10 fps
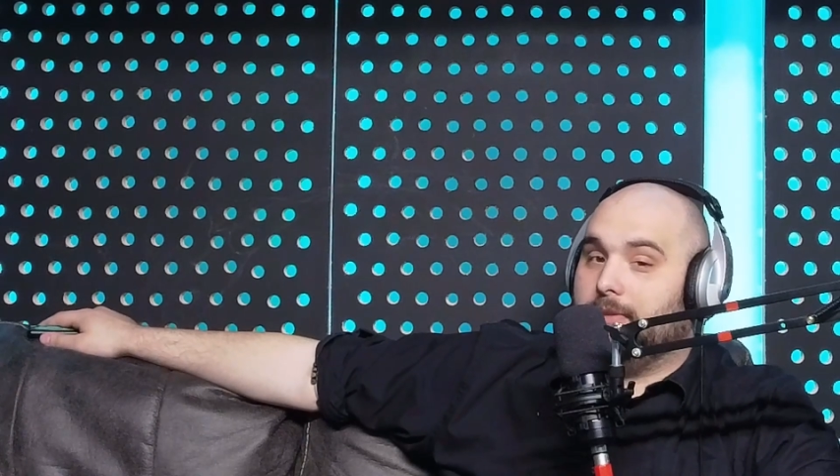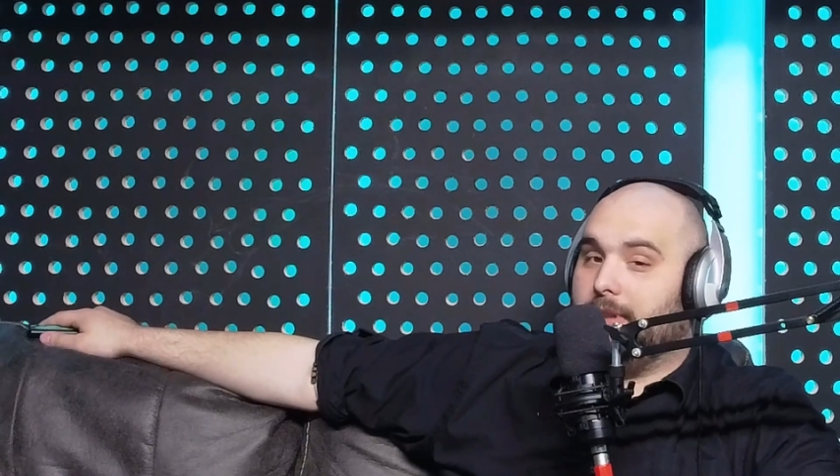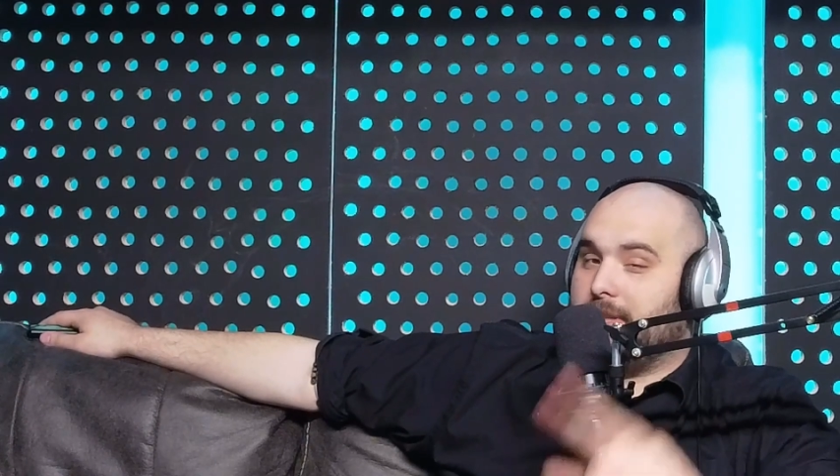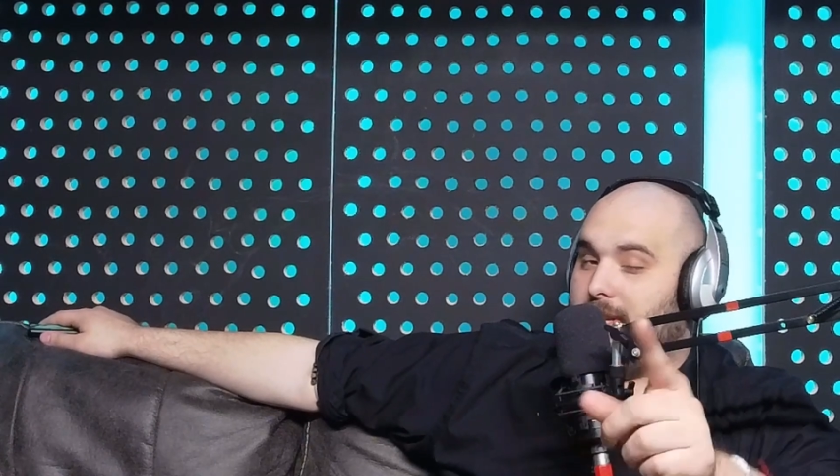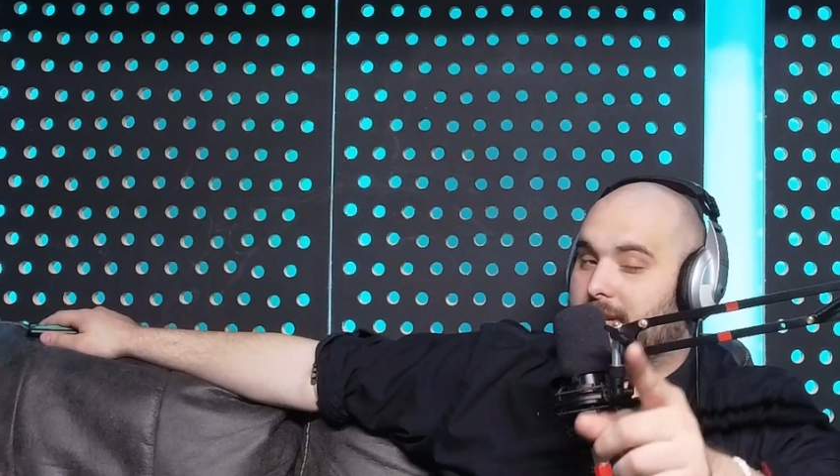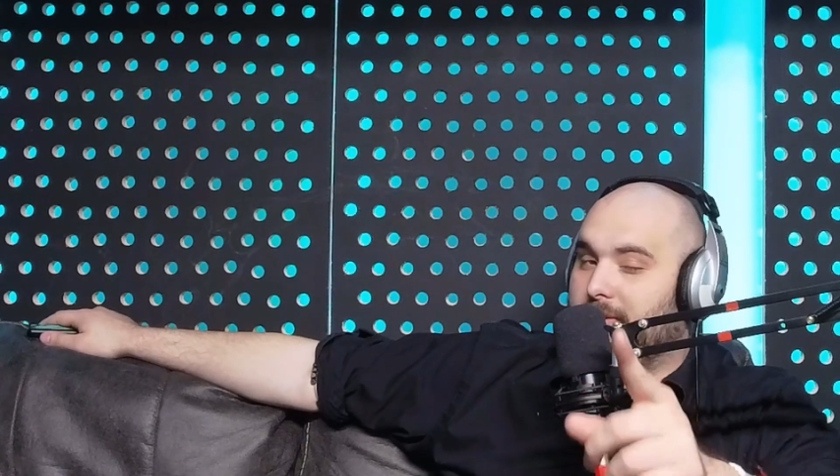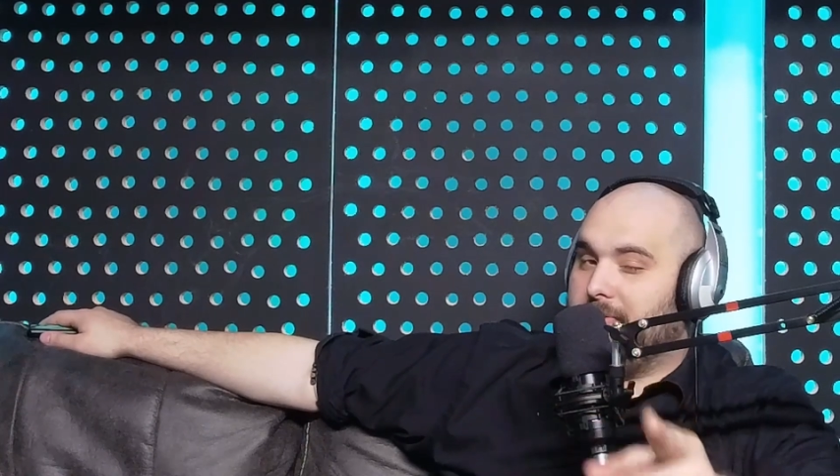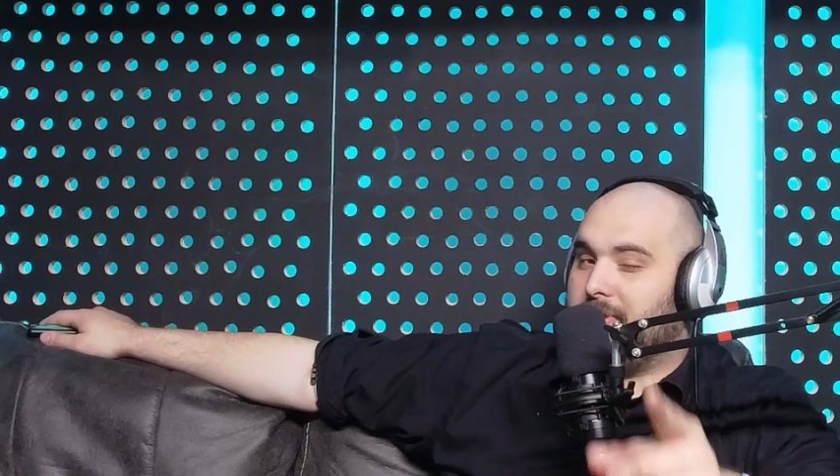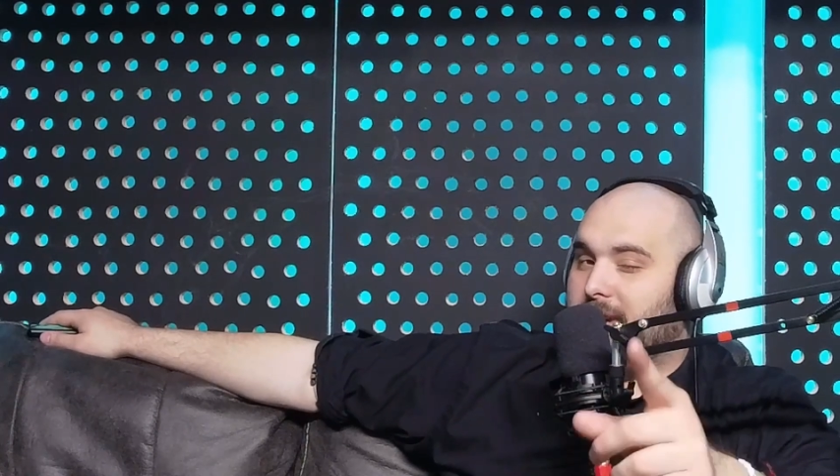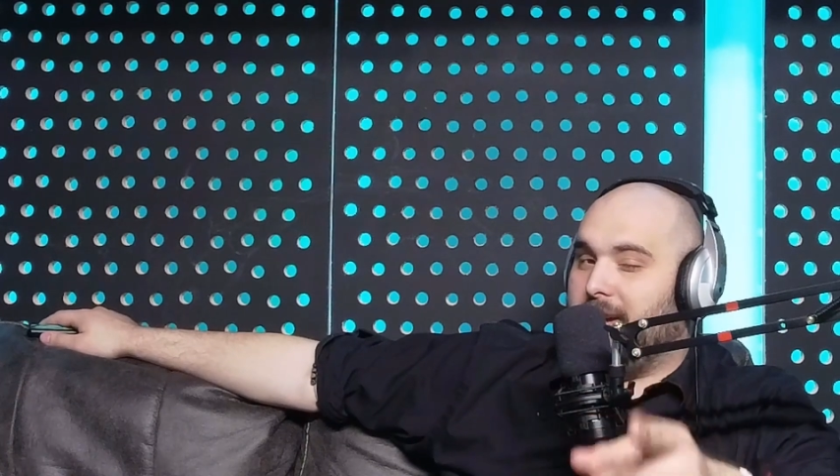Let's not lose
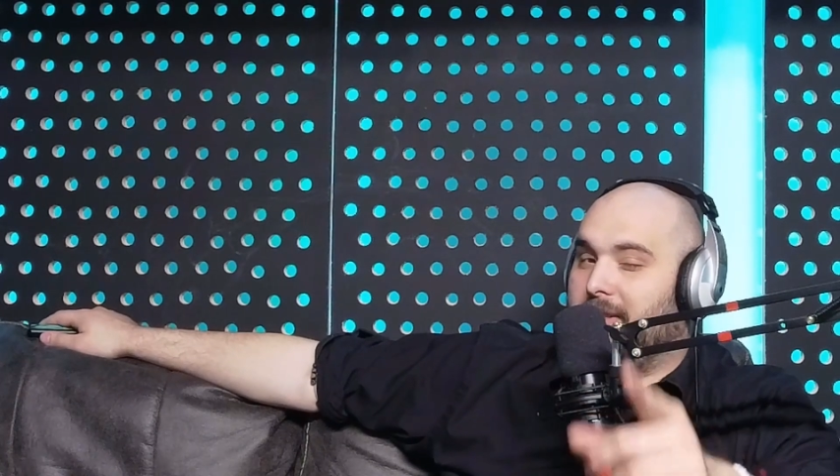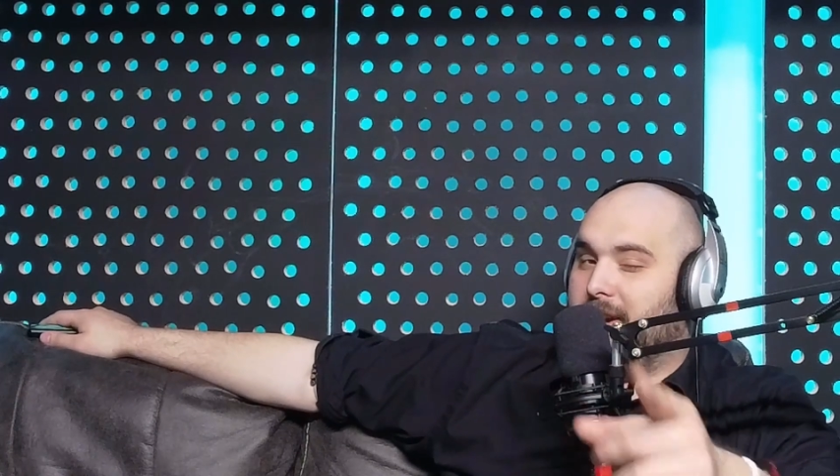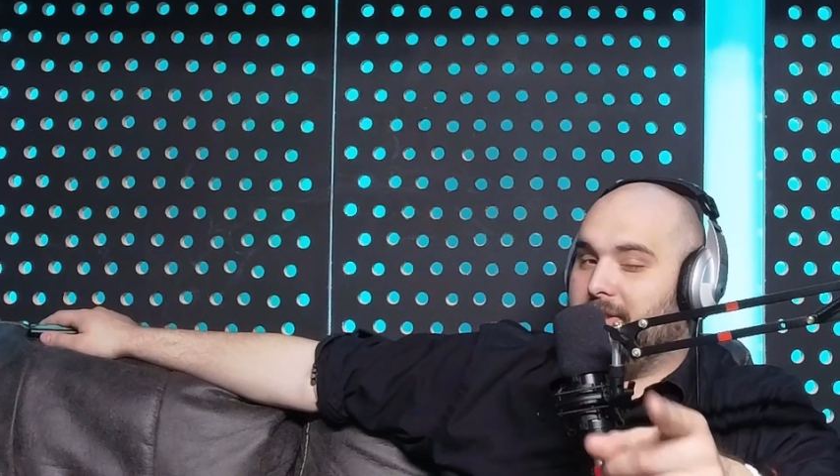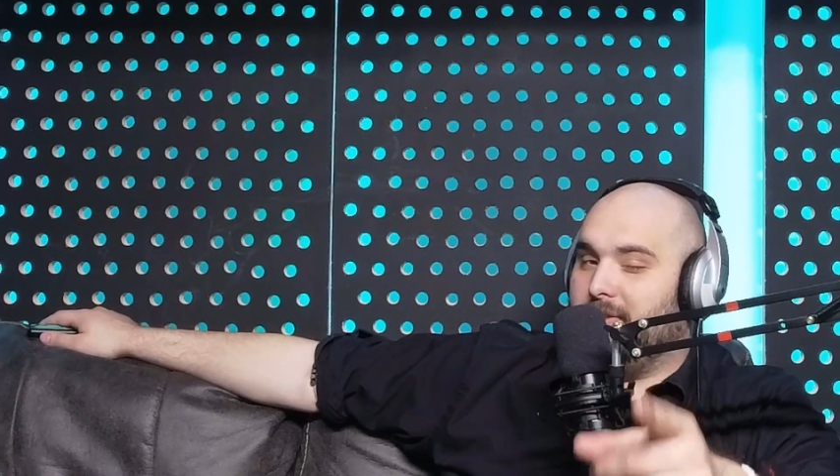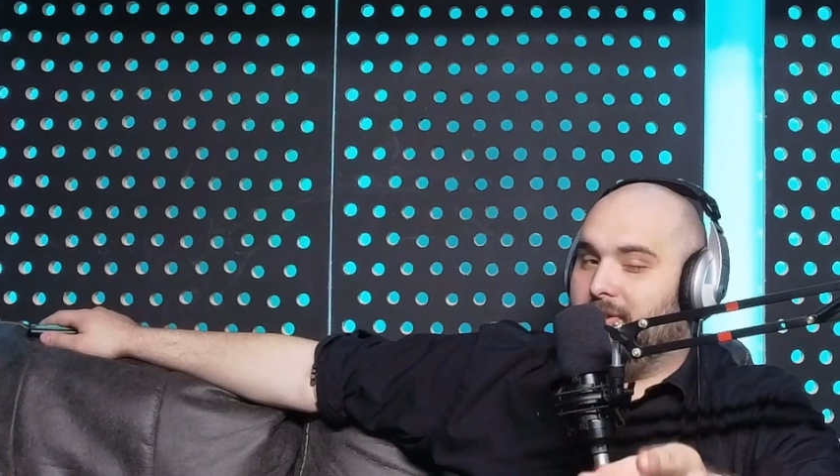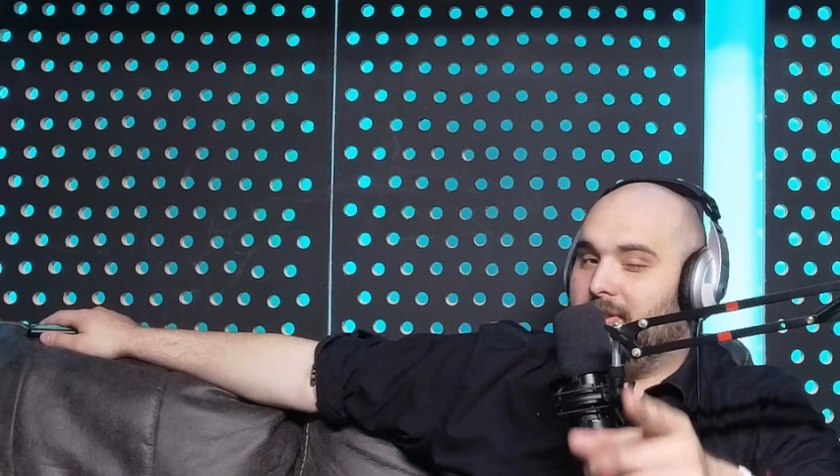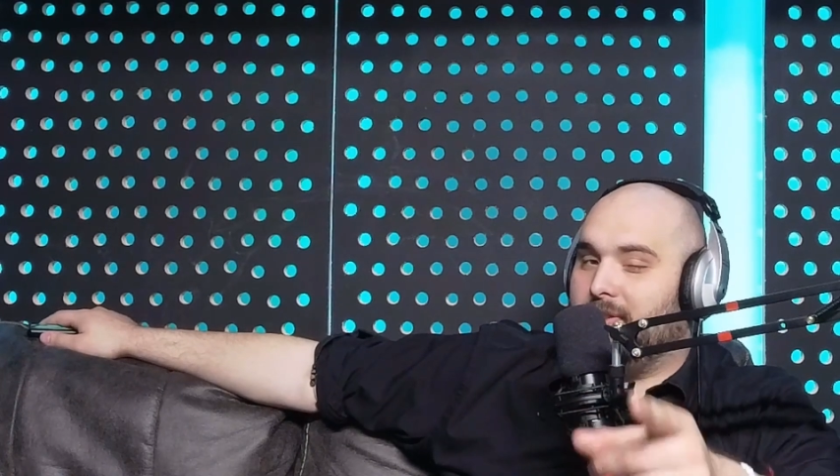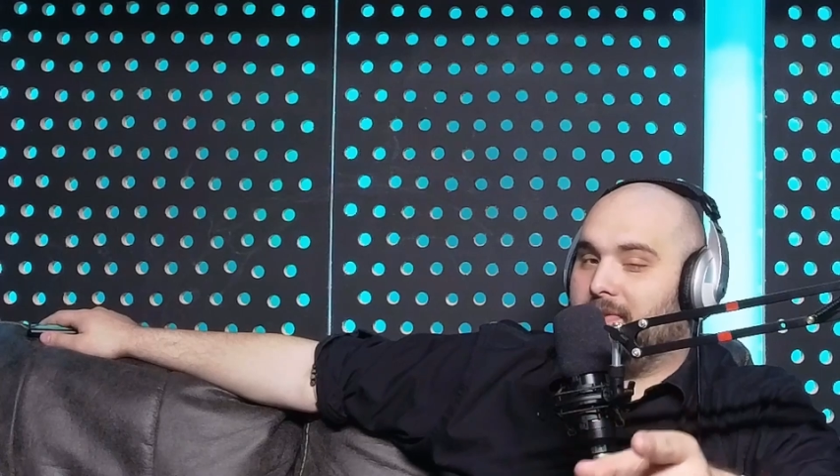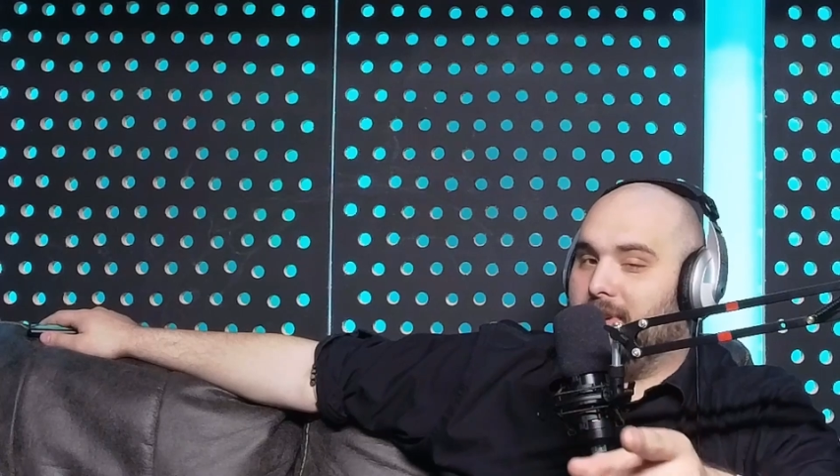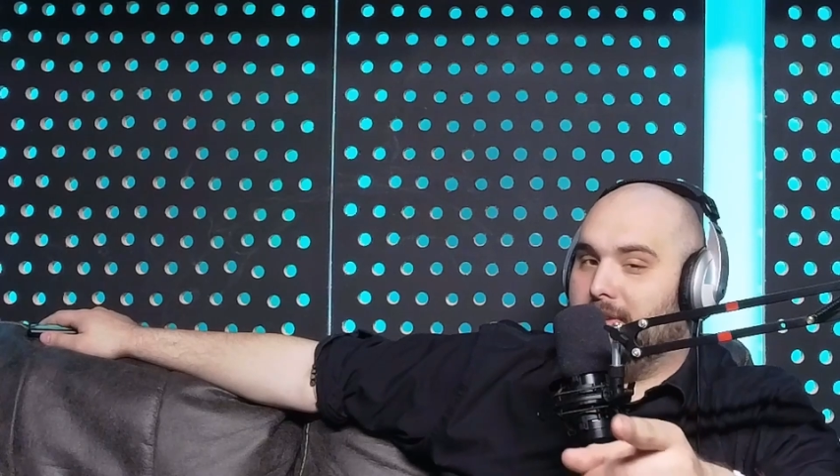sight of that in the
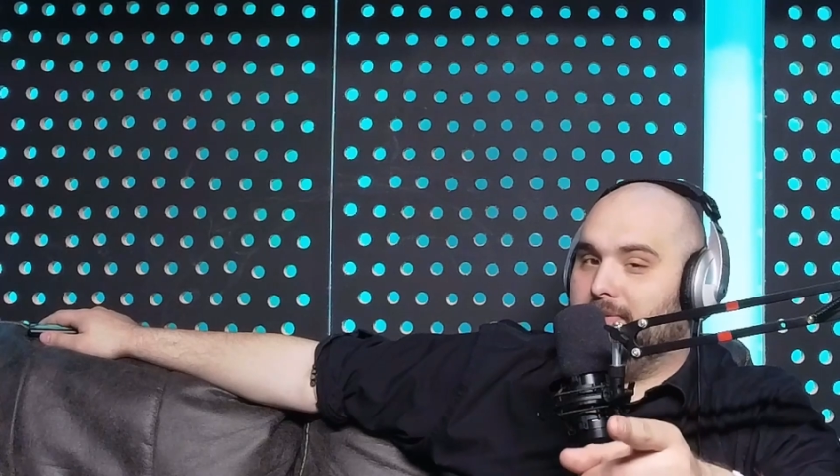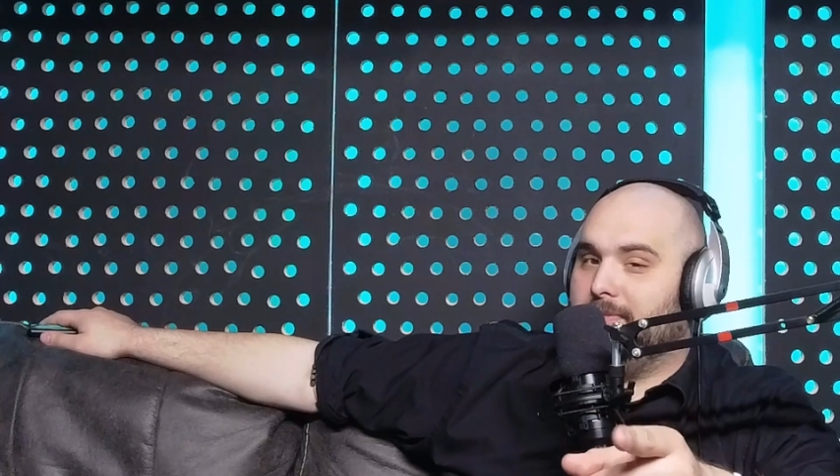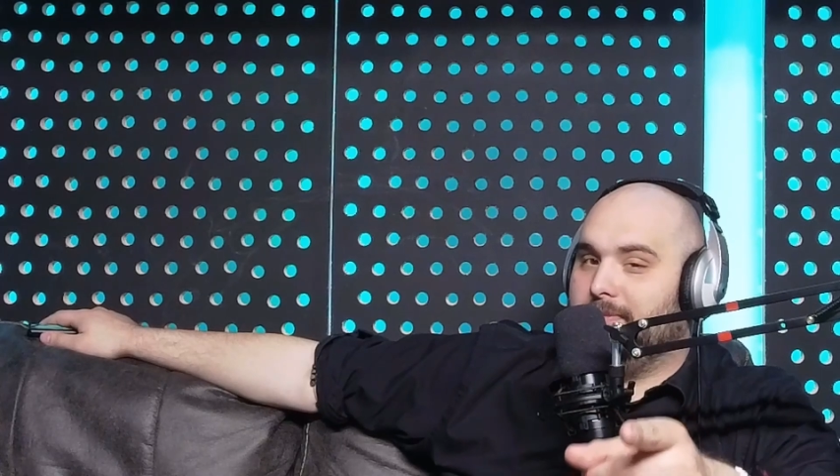long run.